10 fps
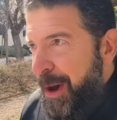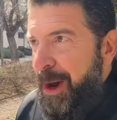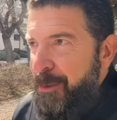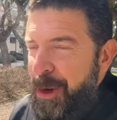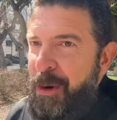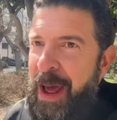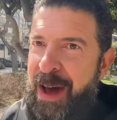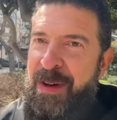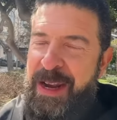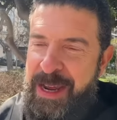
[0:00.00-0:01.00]
we don't
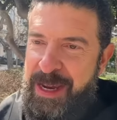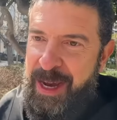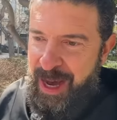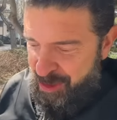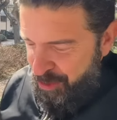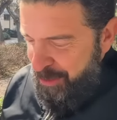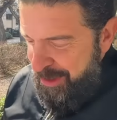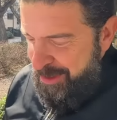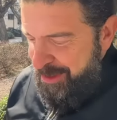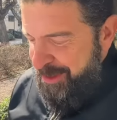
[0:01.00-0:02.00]
have any
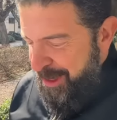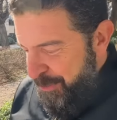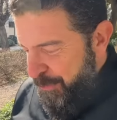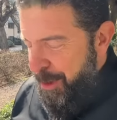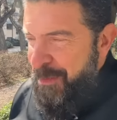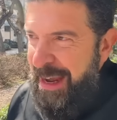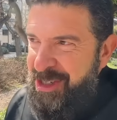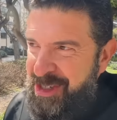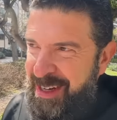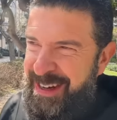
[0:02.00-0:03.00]
concrete
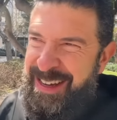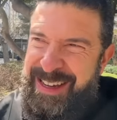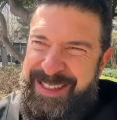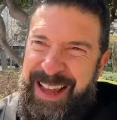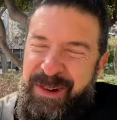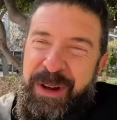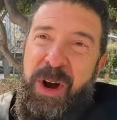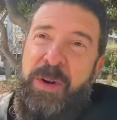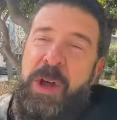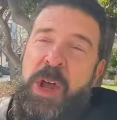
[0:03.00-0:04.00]
information. He's like, we
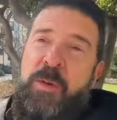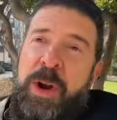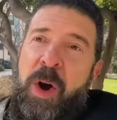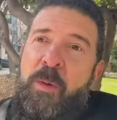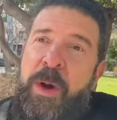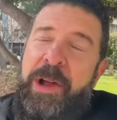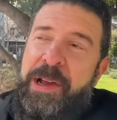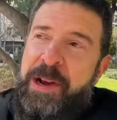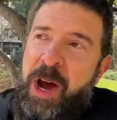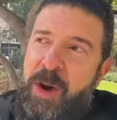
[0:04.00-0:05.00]
don't
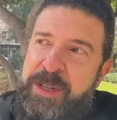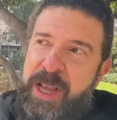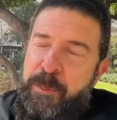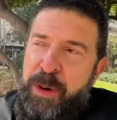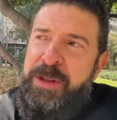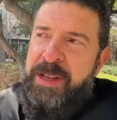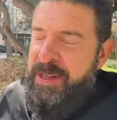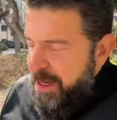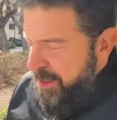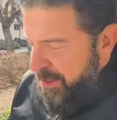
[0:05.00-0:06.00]
really know. He's like, Putin
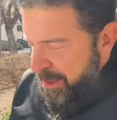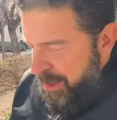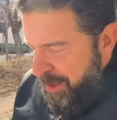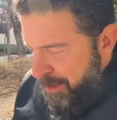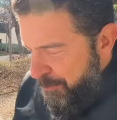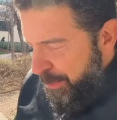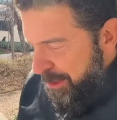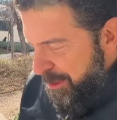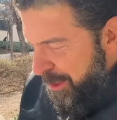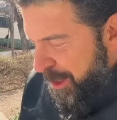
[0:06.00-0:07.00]
did it,
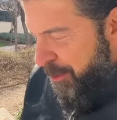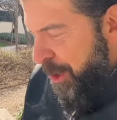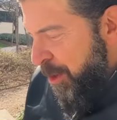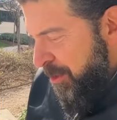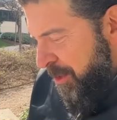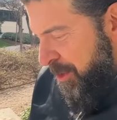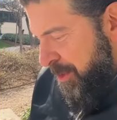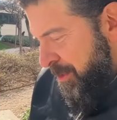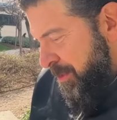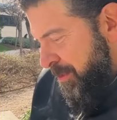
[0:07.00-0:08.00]
but we don't